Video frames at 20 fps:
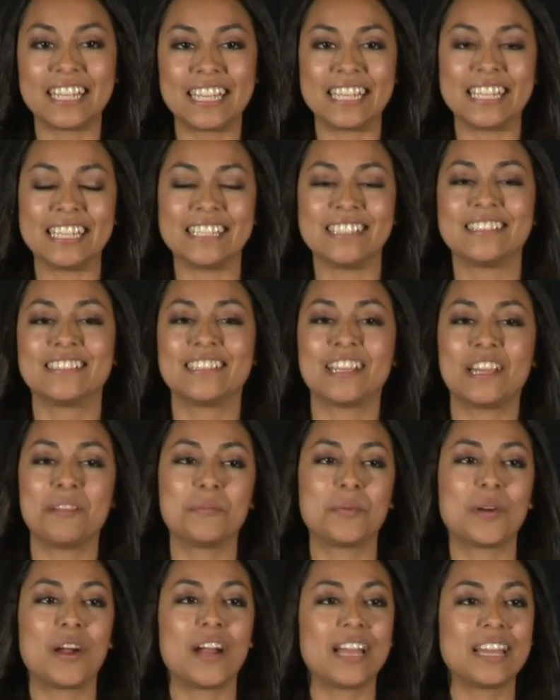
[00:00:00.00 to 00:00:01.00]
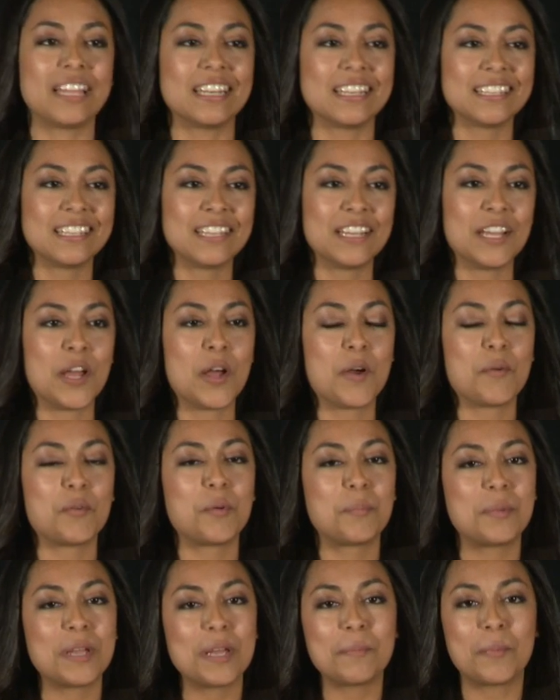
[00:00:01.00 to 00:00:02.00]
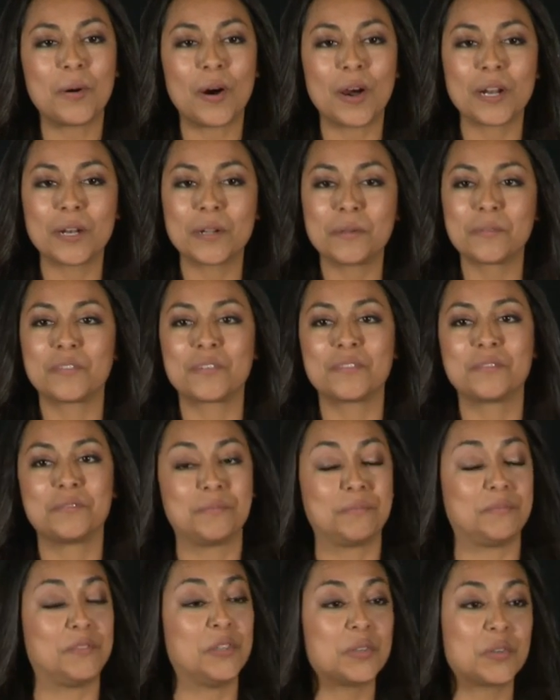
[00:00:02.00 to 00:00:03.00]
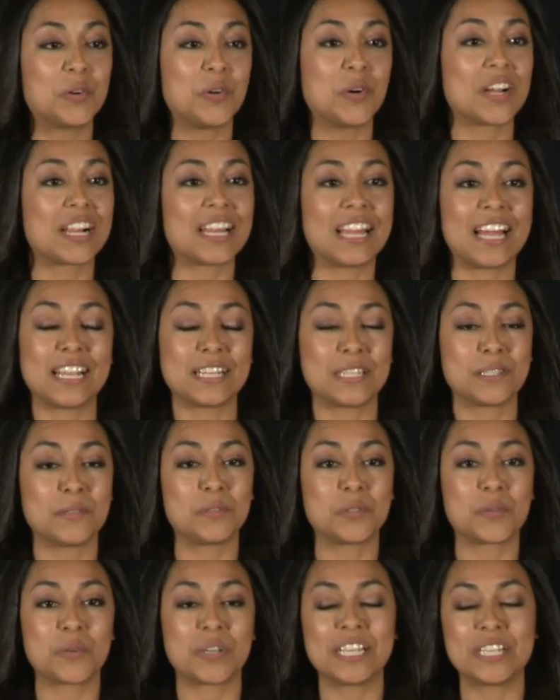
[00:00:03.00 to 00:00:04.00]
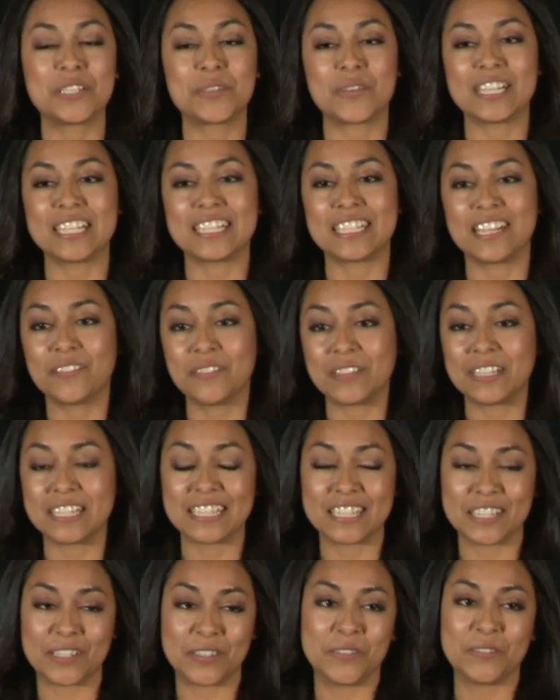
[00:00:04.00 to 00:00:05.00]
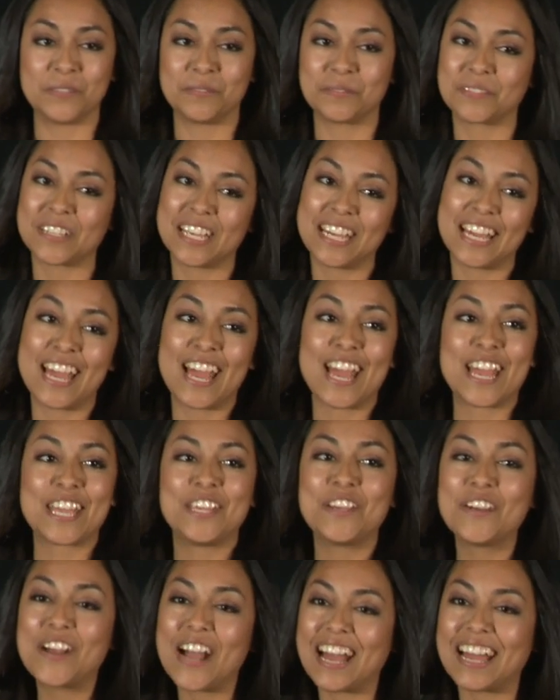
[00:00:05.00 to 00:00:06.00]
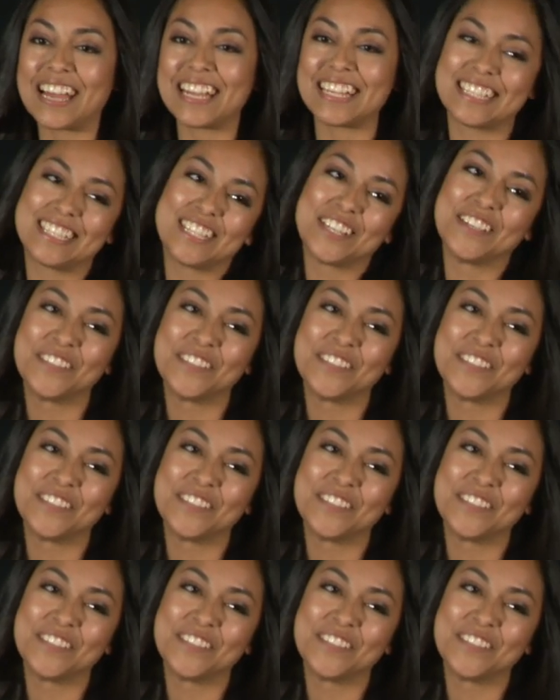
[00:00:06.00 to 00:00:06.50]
Lennon, and Brian will be a part of Food Corps class of 2027, so you guys